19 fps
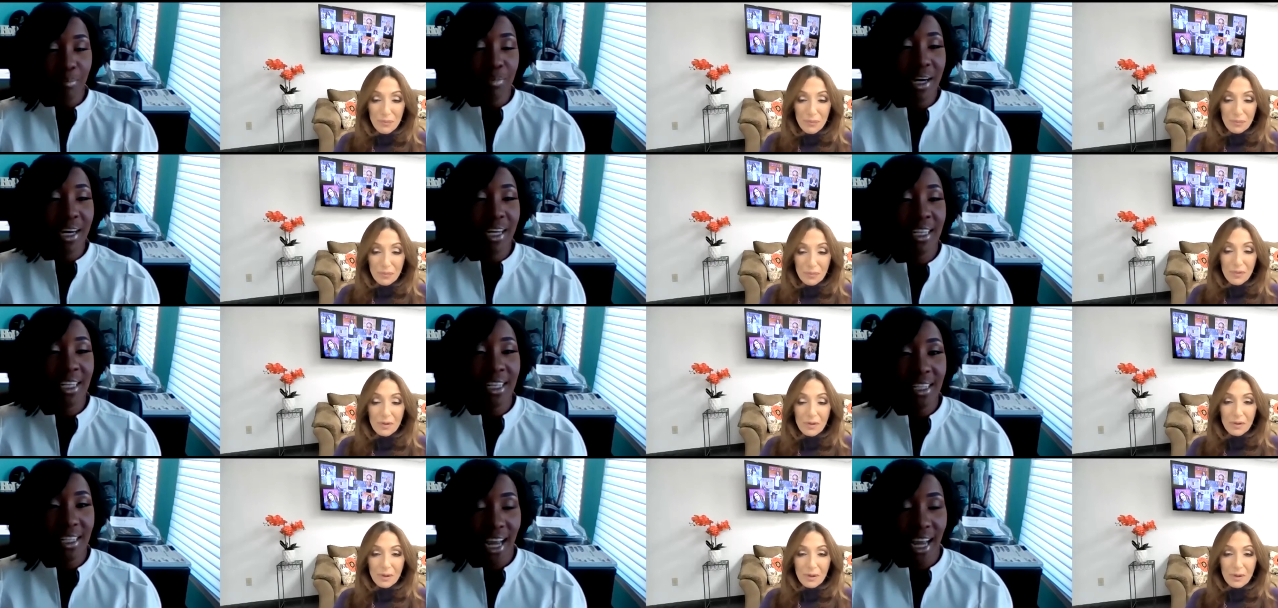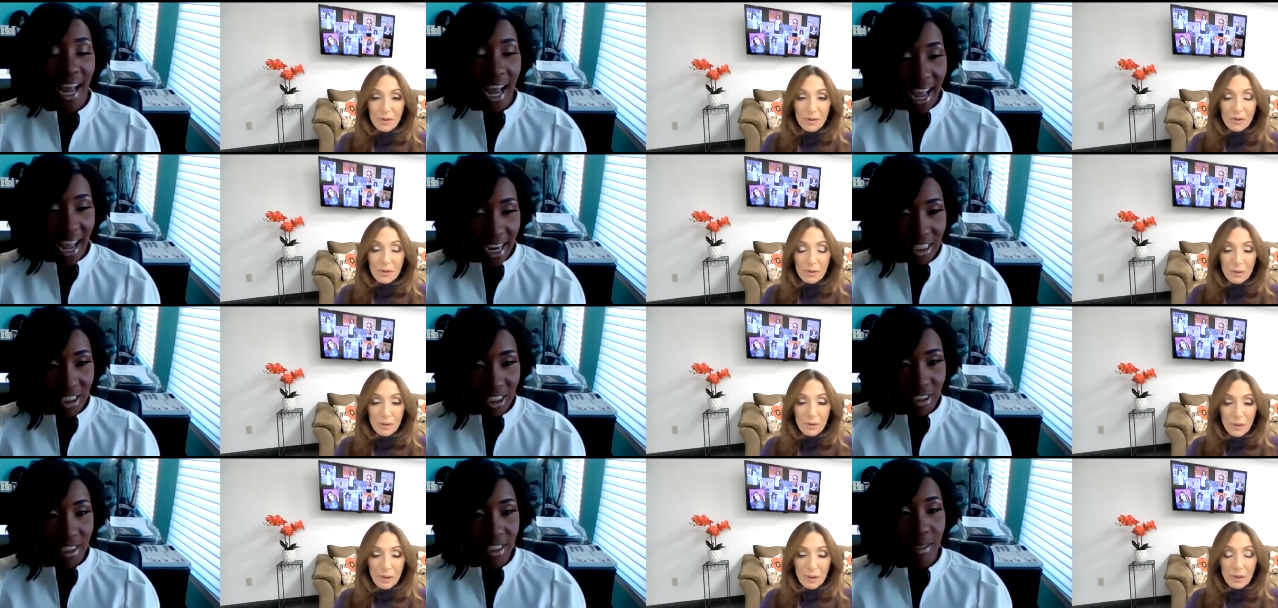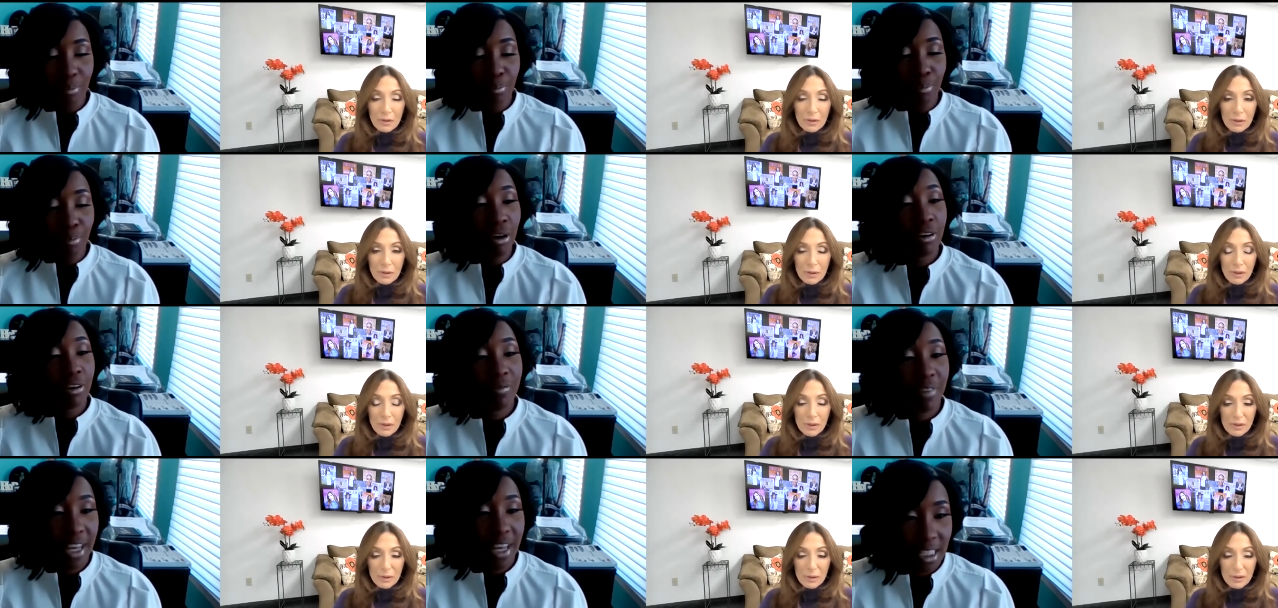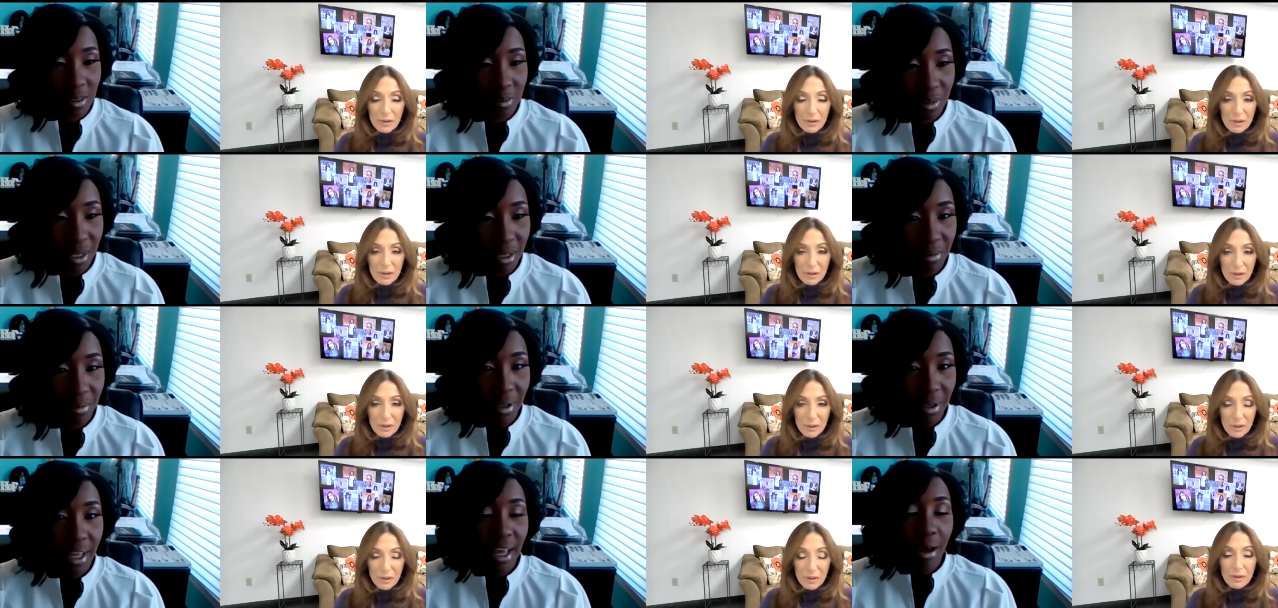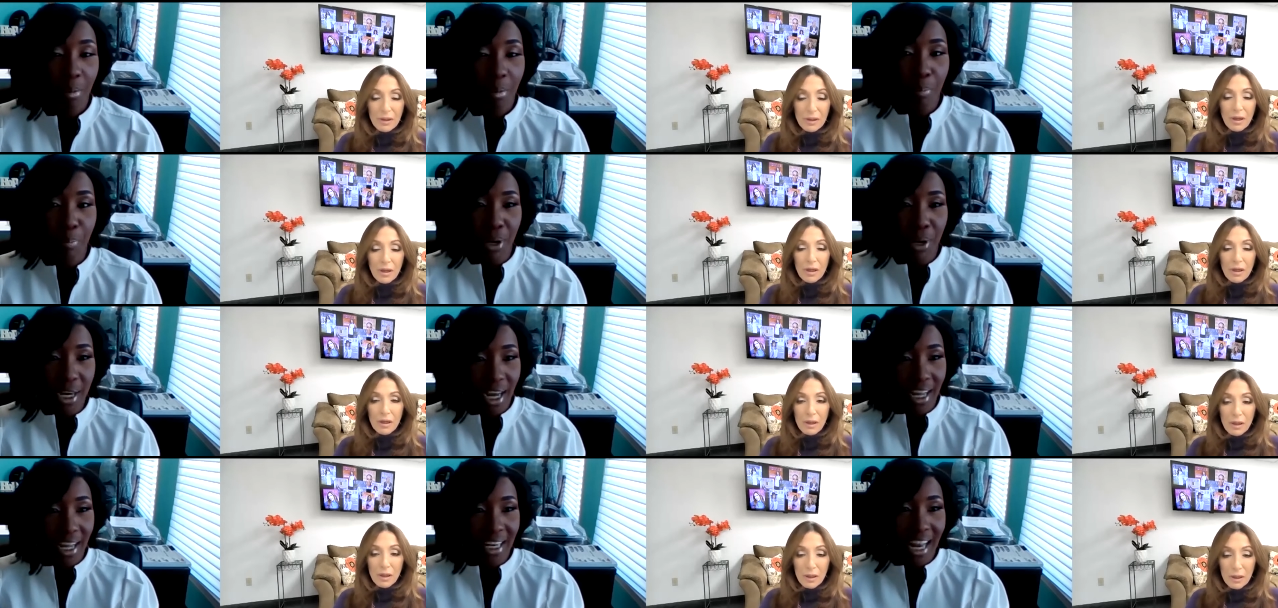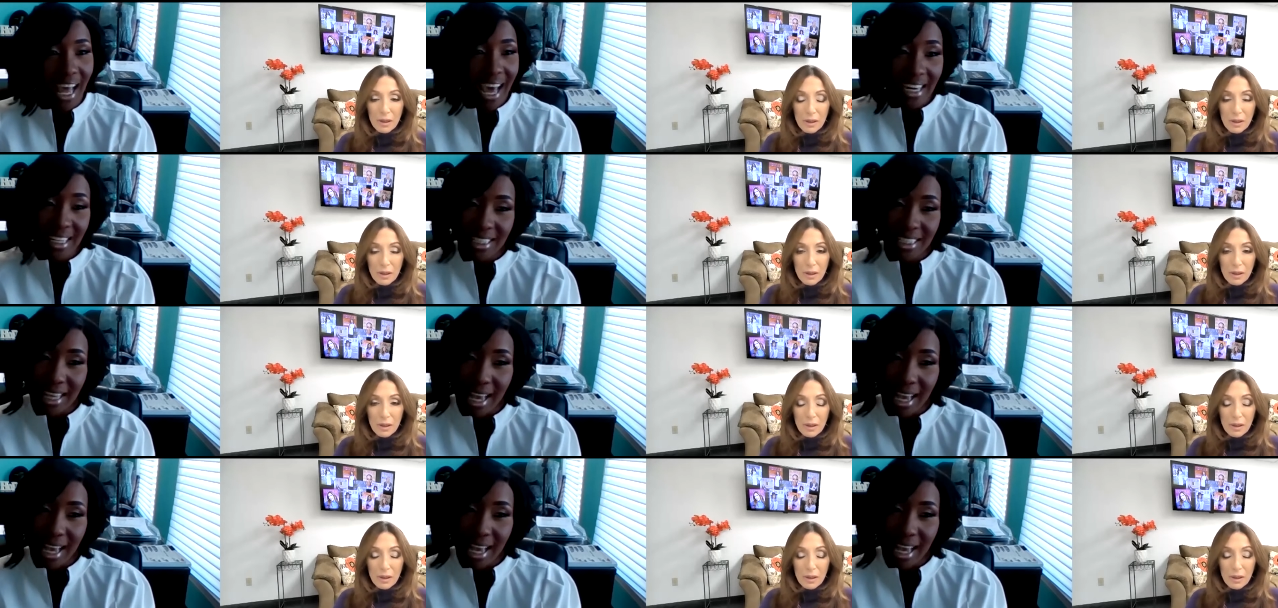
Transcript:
Speaker 1: money actually motivates me. But a lot of